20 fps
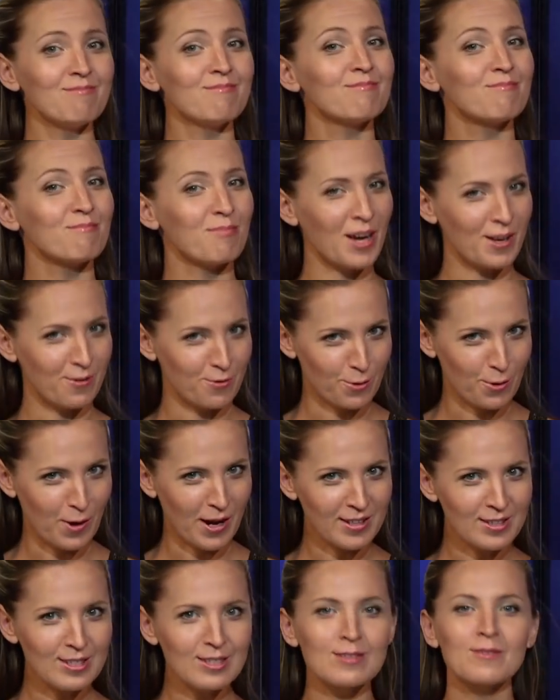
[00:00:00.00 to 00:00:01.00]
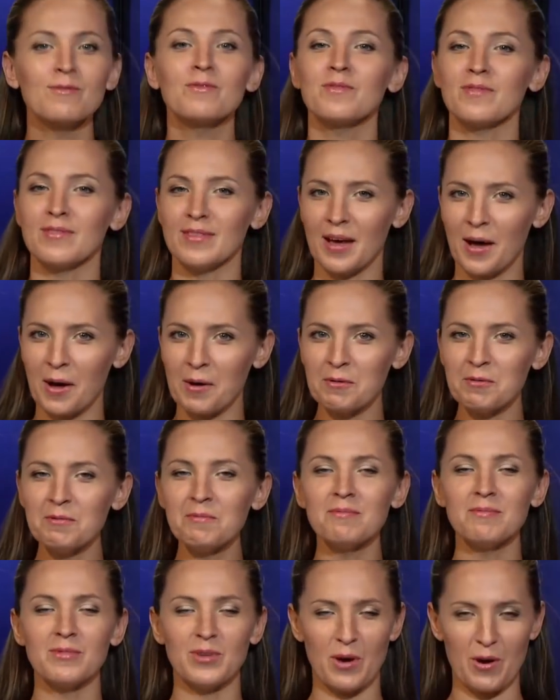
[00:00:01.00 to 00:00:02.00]
my friends, now
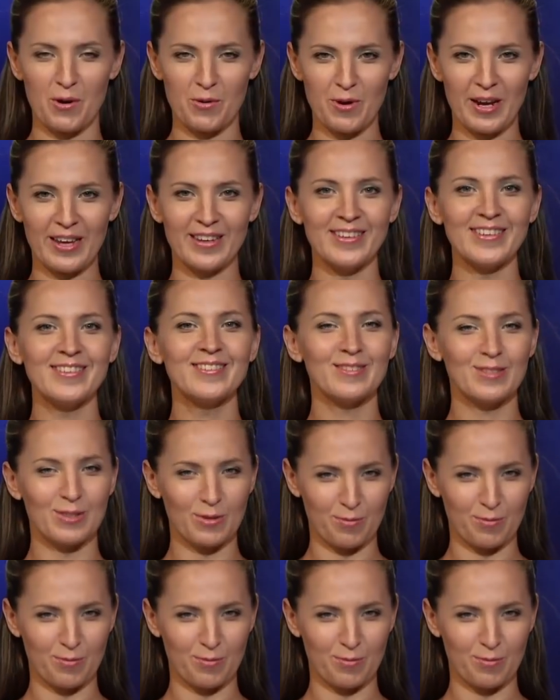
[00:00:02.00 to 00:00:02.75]
you're ready to